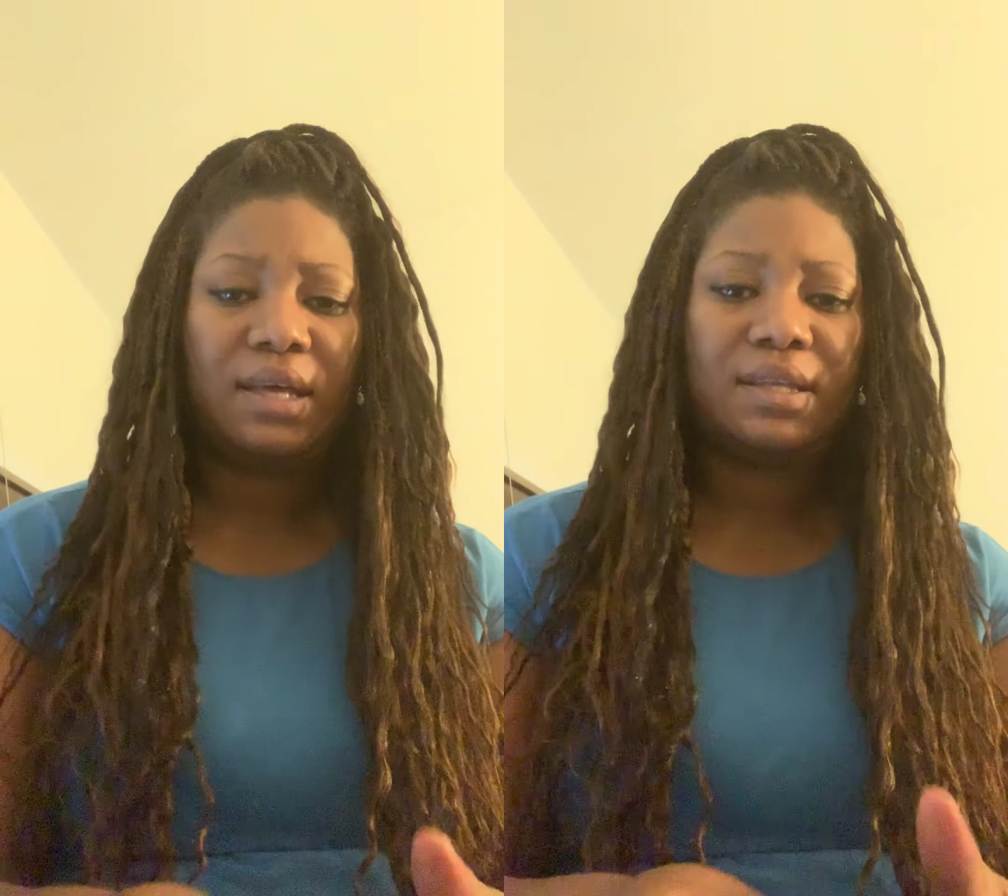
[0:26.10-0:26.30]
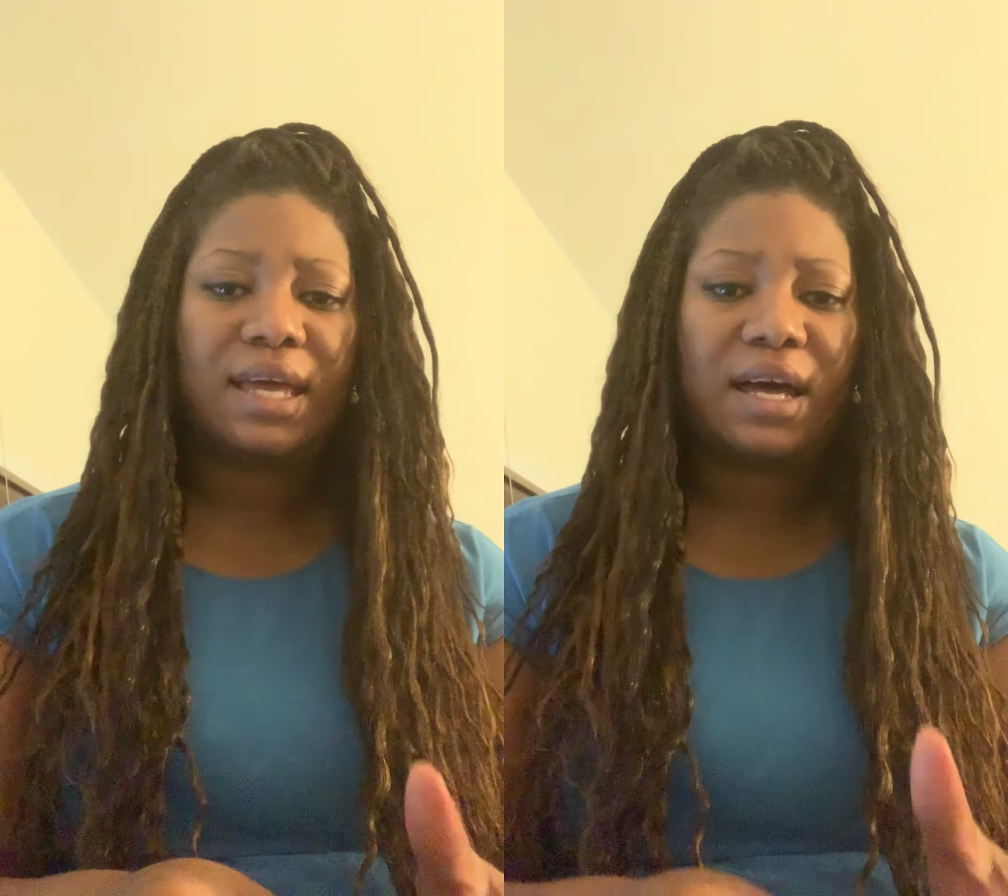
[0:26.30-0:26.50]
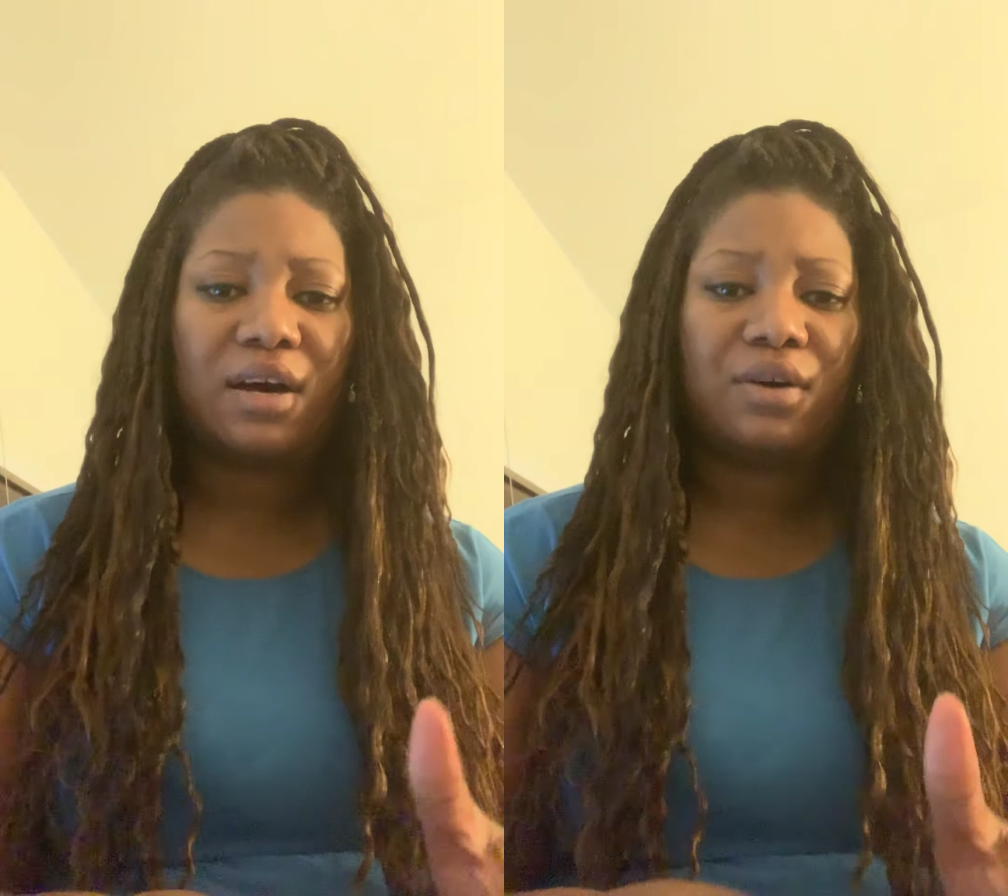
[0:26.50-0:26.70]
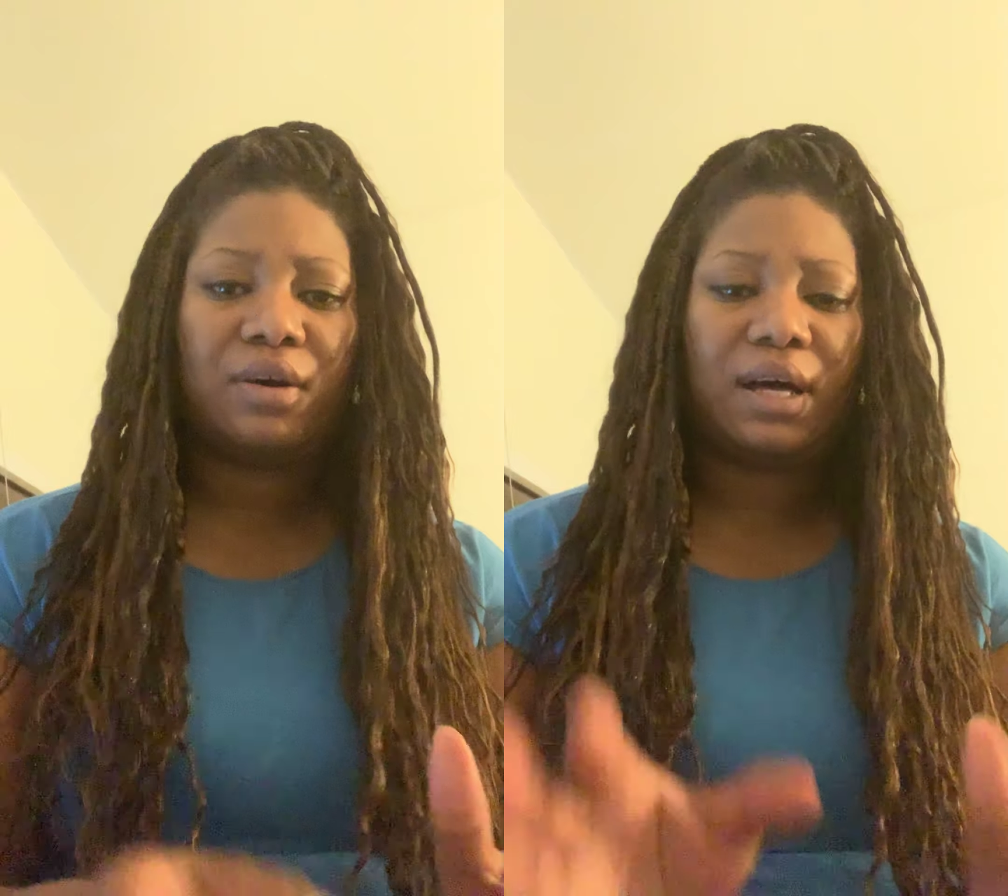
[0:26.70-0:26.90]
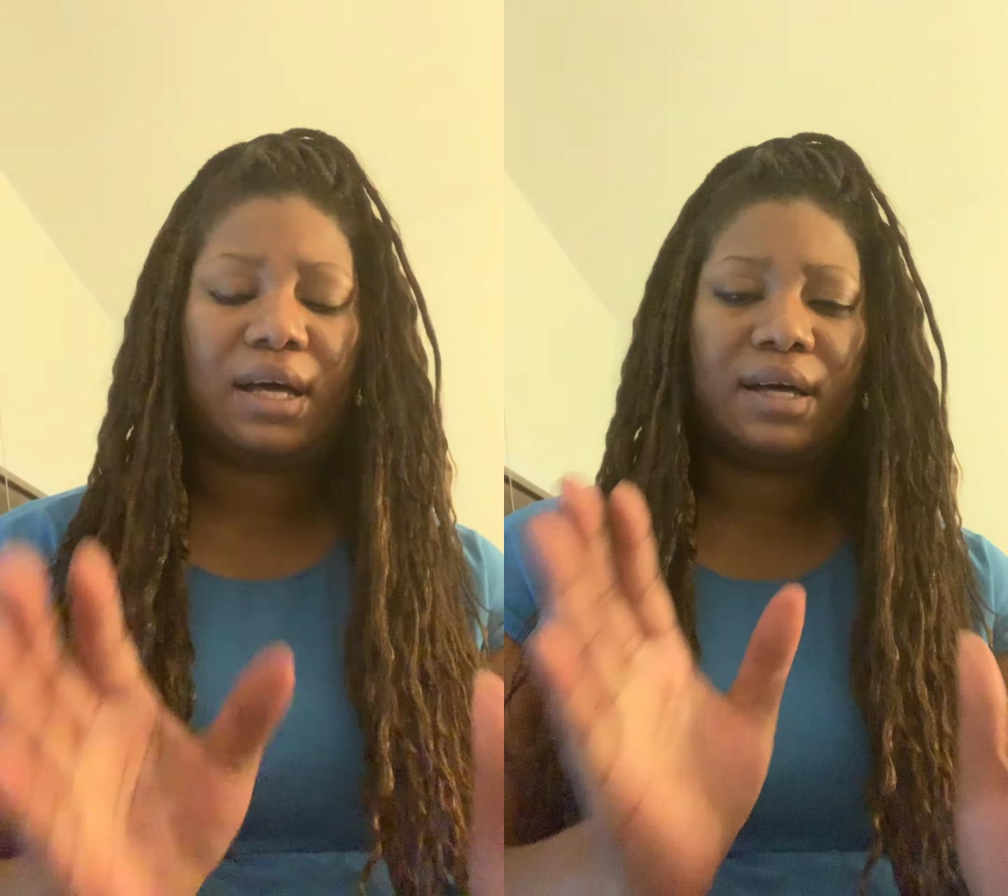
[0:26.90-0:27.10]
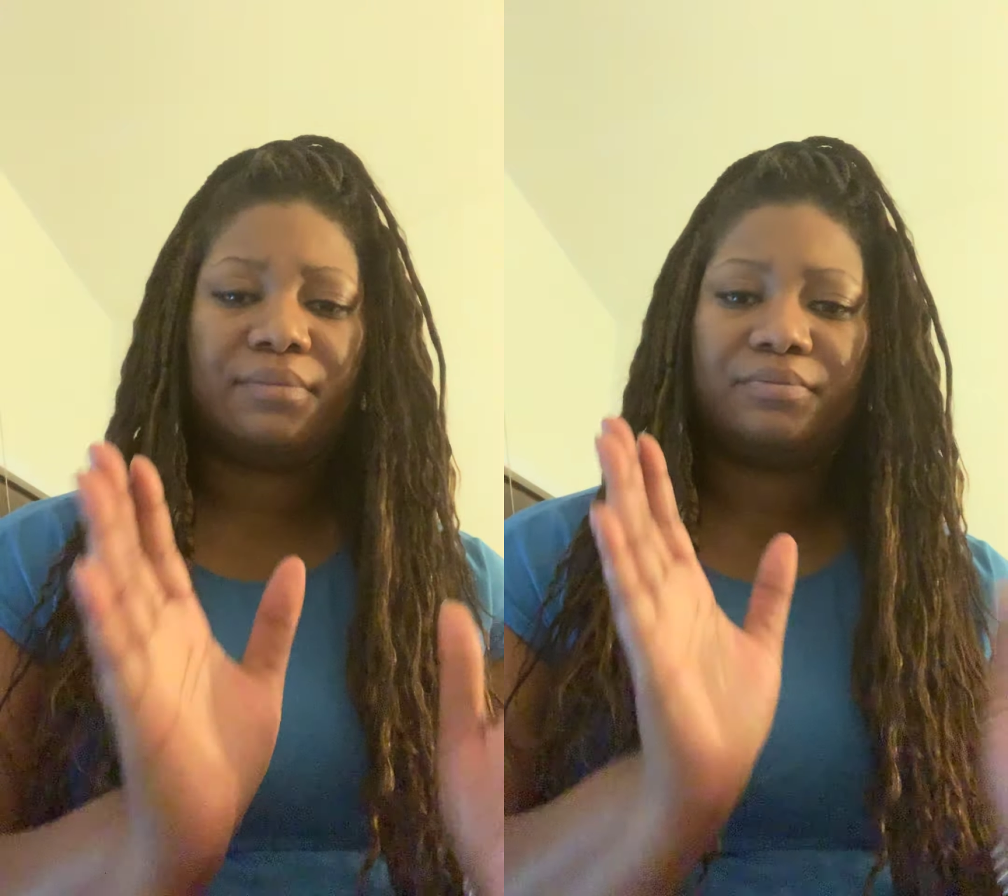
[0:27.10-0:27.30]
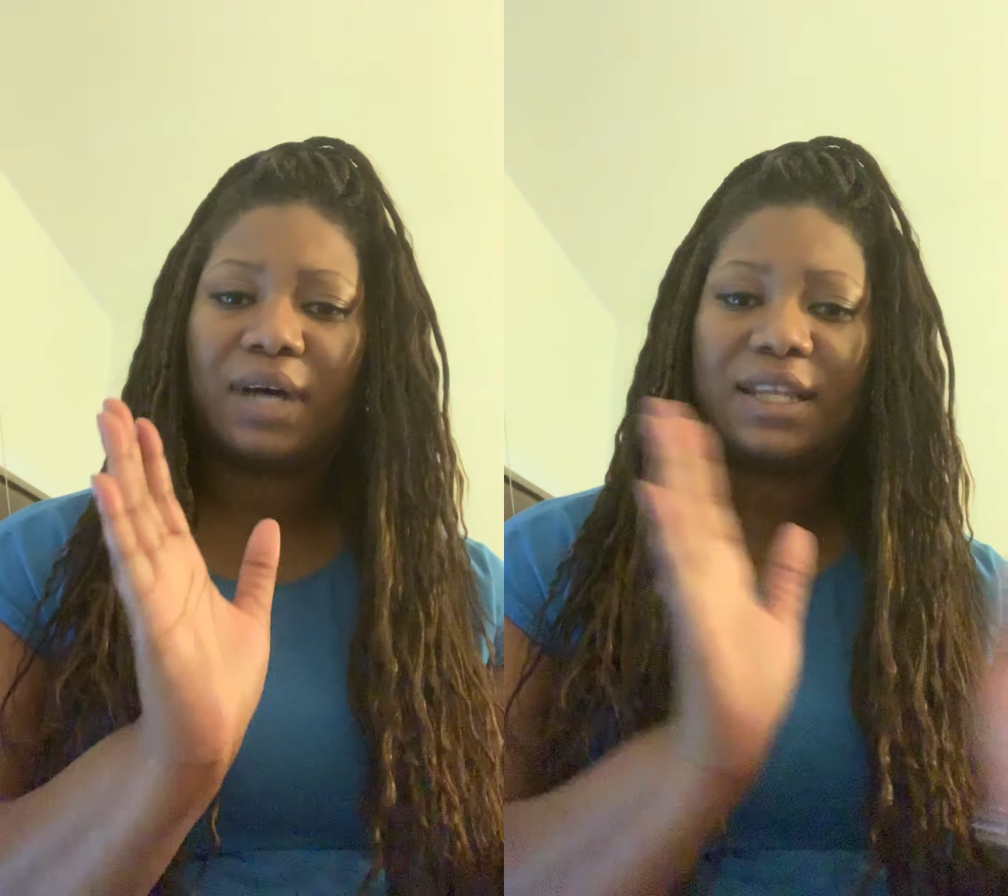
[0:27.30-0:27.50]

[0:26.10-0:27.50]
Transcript: Now, um,